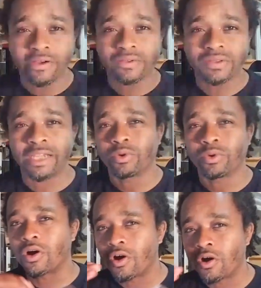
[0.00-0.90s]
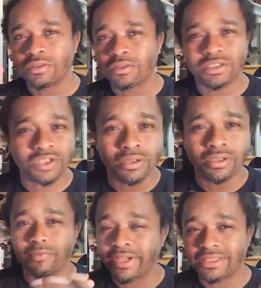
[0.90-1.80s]
and we're on a certain
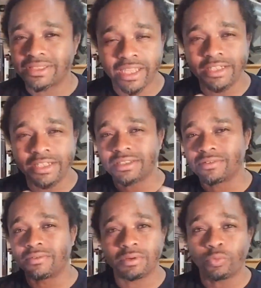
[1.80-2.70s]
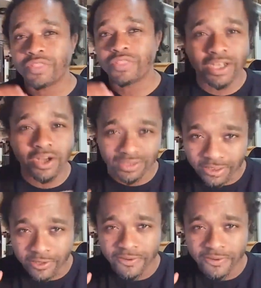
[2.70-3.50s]
investigation within ourselves.